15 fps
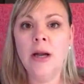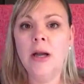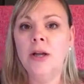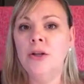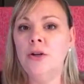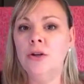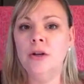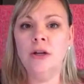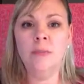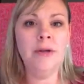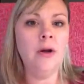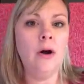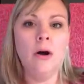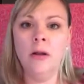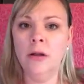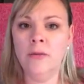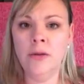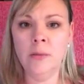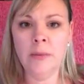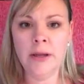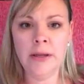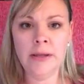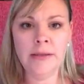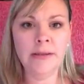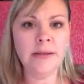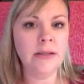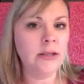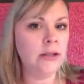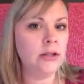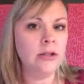you're going to be all over the place,
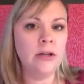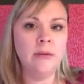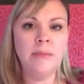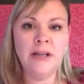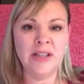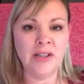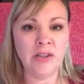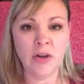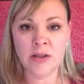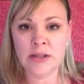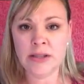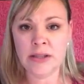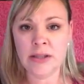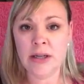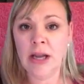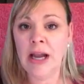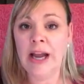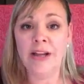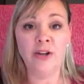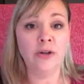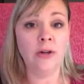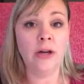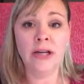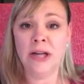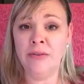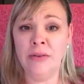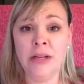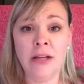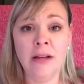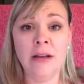you're going to be exhausted, and you're not going to
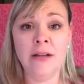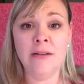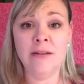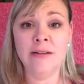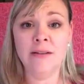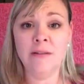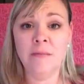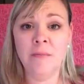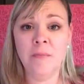have any clients.